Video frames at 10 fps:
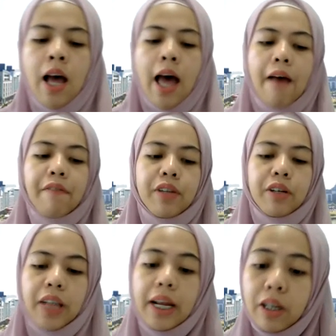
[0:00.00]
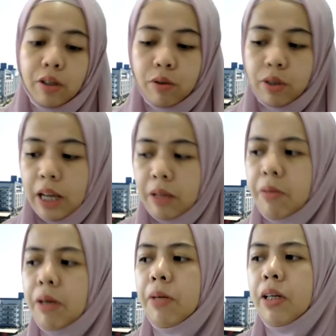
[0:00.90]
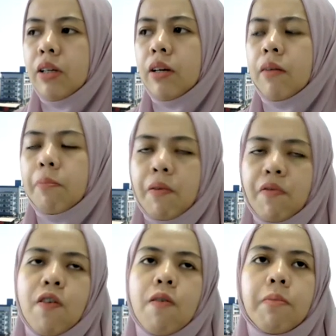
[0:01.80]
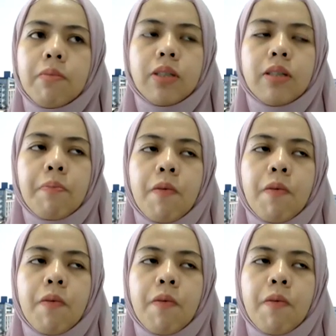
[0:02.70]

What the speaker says: After 10 years usage, maybe the performance